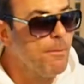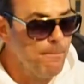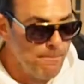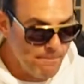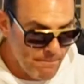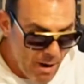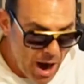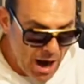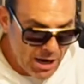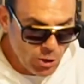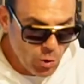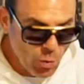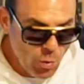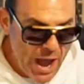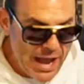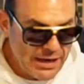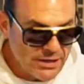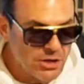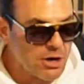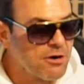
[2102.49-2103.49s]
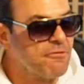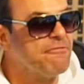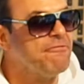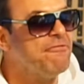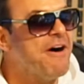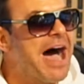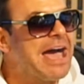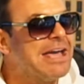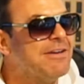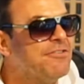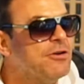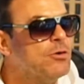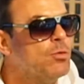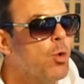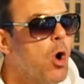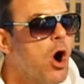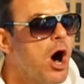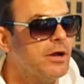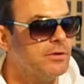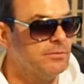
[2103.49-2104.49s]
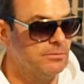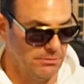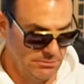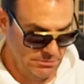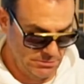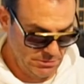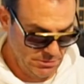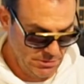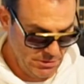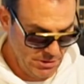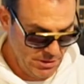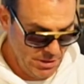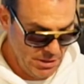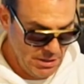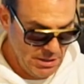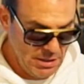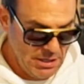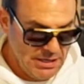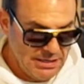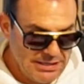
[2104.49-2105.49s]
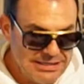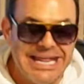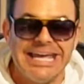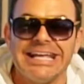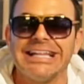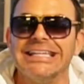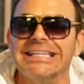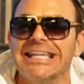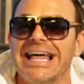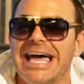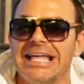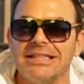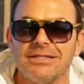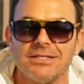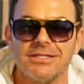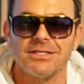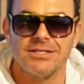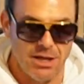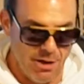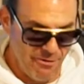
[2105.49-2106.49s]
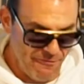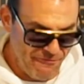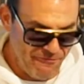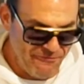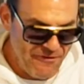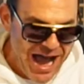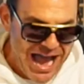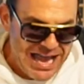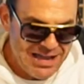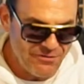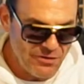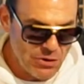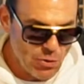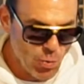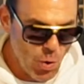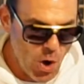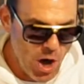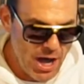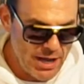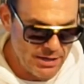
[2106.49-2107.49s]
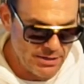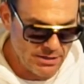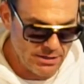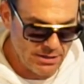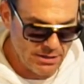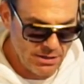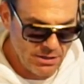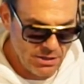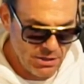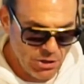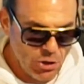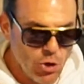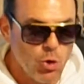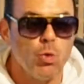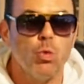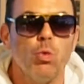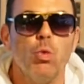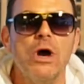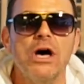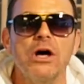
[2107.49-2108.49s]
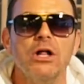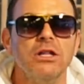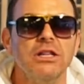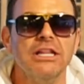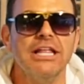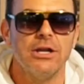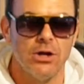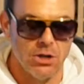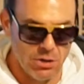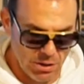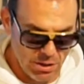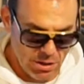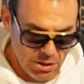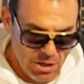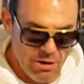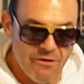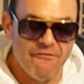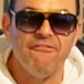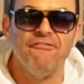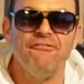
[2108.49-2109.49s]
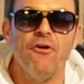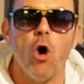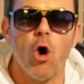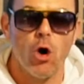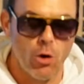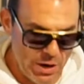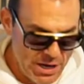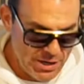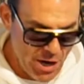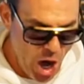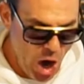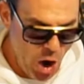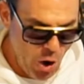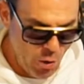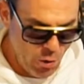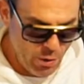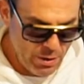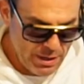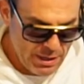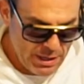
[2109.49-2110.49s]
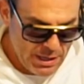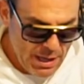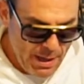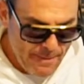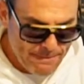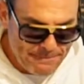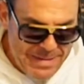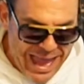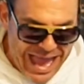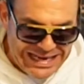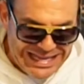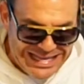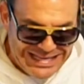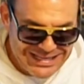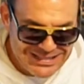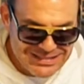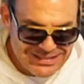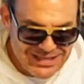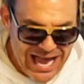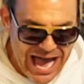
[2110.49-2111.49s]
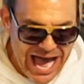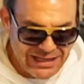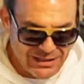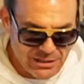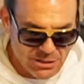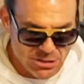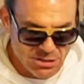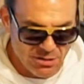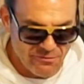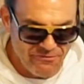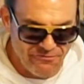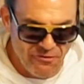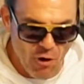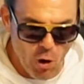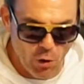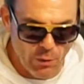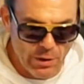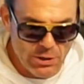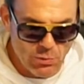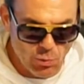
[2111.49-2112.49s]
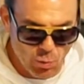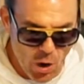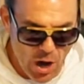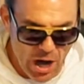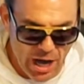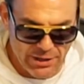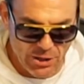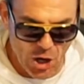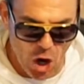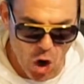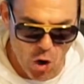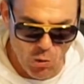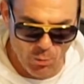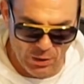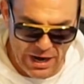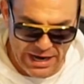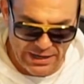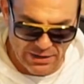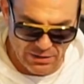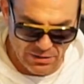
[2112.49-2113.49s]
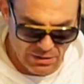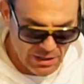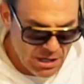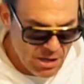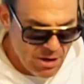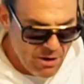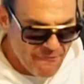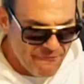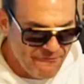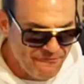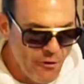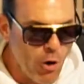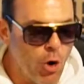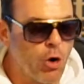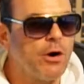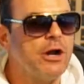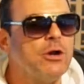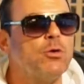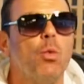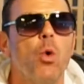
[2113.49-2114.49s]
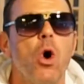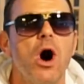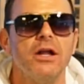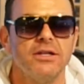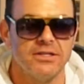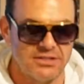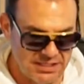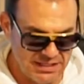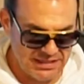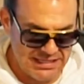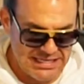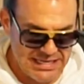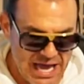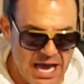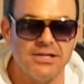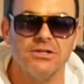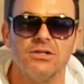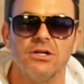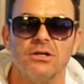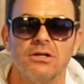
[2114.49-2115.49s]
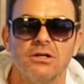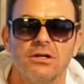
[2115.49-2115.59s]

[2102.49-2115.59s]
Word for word: Mark Wegner, 5 and 1. Nic Lentz, 5 and 1. Will Little, 4 and 0. Manny Gonzalez, 4 and 1 home record, 4 and 1 to the under.